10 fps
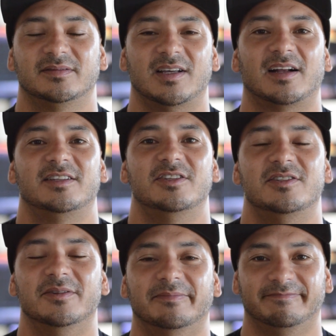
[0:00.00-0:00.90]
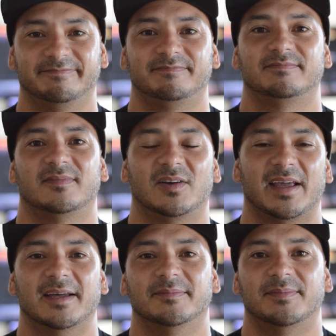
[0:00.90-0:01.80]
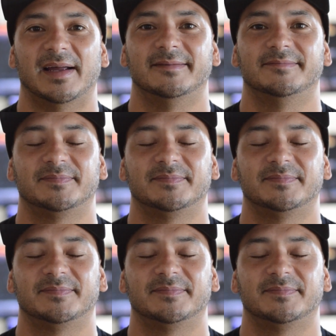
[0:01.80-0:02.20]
talk to you soon. Okay, bye.